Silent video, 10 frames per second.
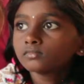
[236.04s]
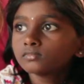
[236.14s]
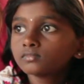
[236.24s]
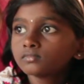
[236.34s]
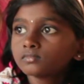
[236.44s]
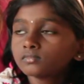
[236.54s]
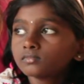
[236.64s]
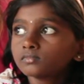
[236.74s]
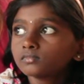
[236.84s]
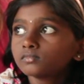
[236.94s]

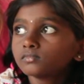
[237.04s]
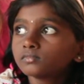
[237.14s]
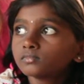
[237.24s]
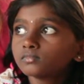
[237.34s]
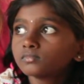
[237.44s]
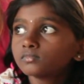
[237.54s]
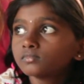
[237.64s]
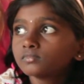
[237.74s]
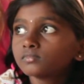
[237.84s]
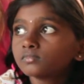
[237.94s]

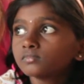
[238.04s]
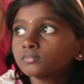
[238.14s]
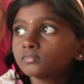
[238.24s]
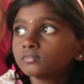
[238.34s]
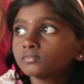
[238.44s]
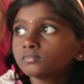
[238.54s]
The person shown says nothing.